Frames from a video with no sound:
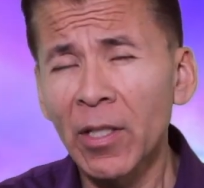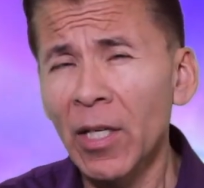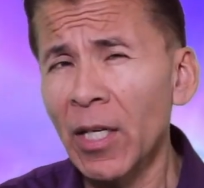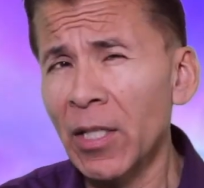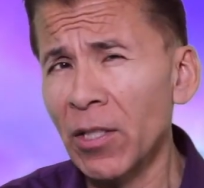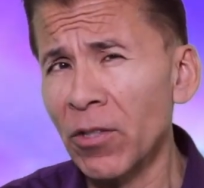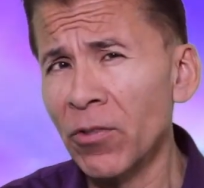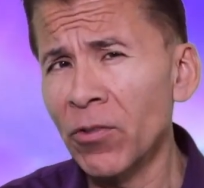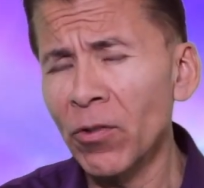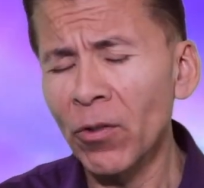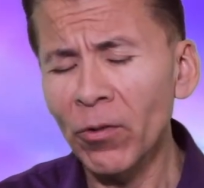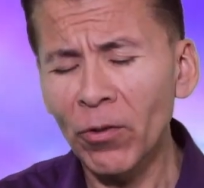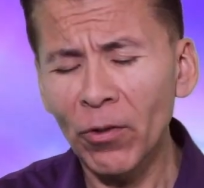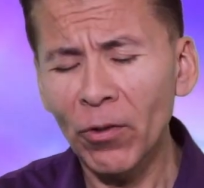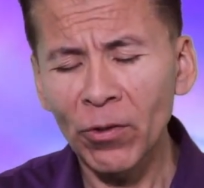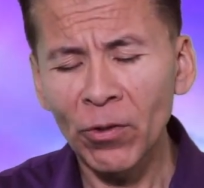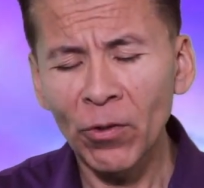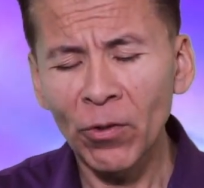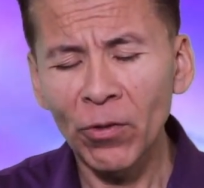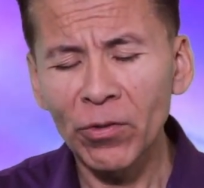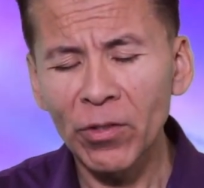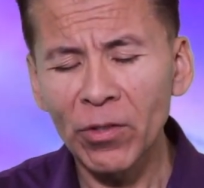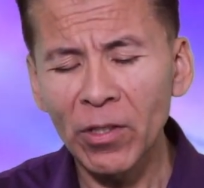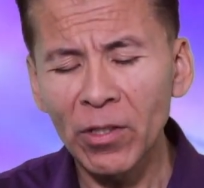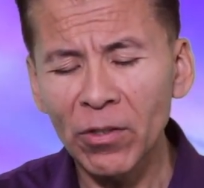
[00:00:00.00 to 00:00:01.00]
and you still don't
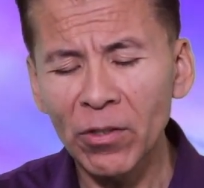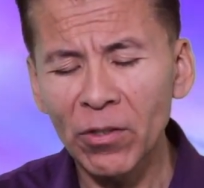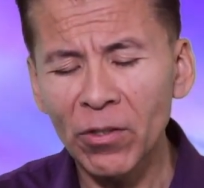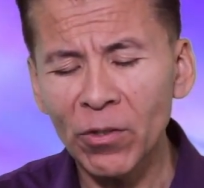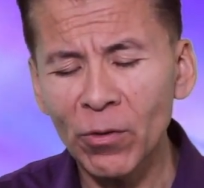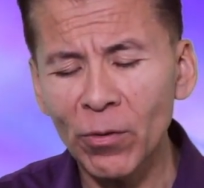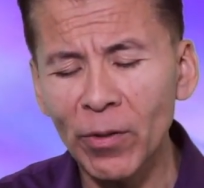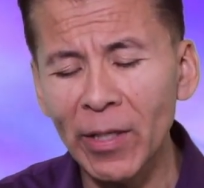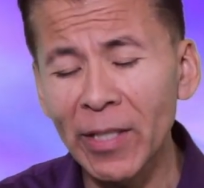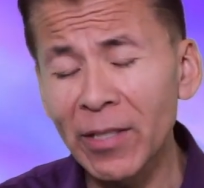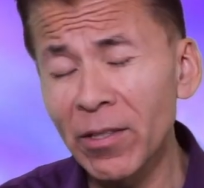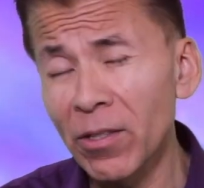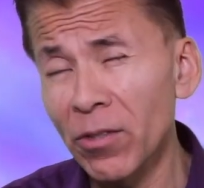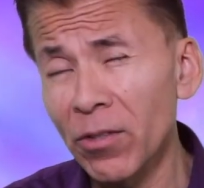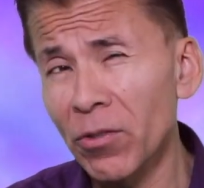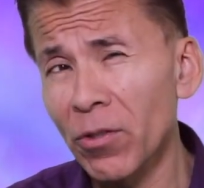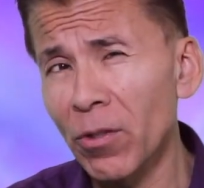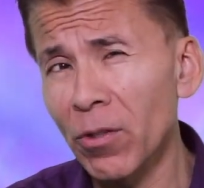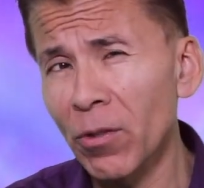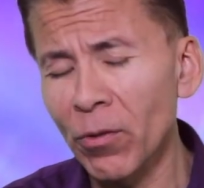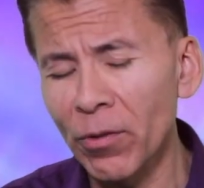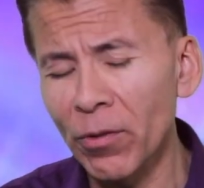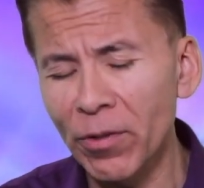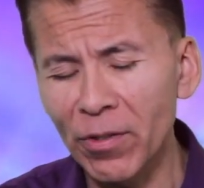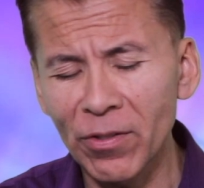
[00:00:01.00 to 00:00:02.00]
know Jesus Christ as
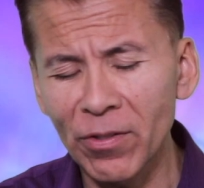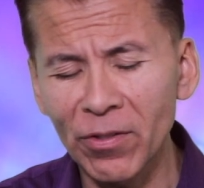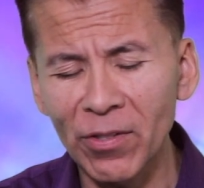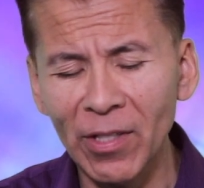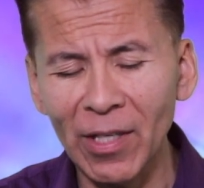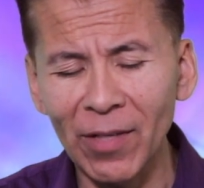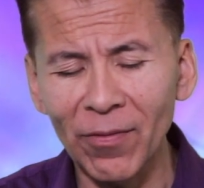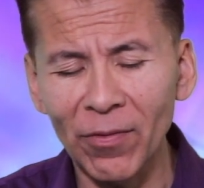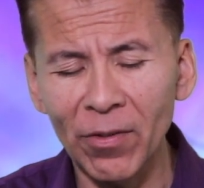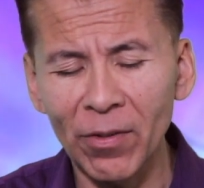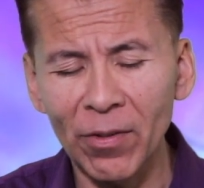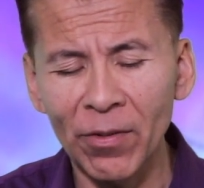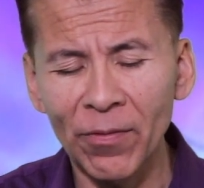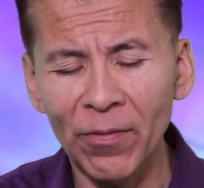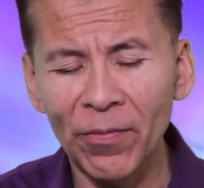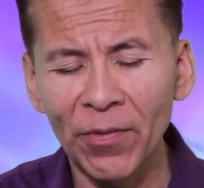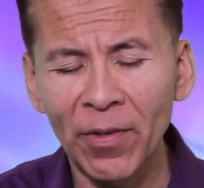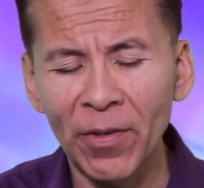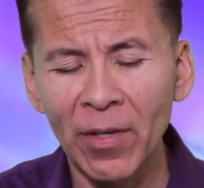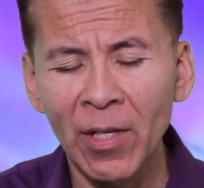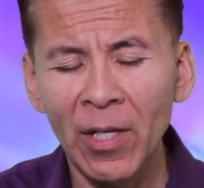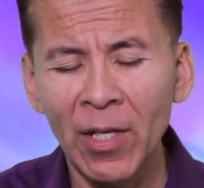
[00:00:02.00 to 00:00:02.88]
your Lord and Savior,